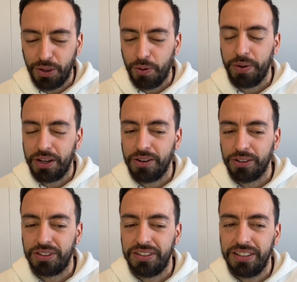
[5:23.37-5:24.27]
no,
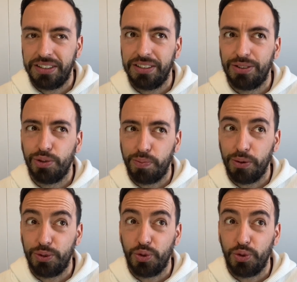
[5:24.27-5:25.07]
because this is supposed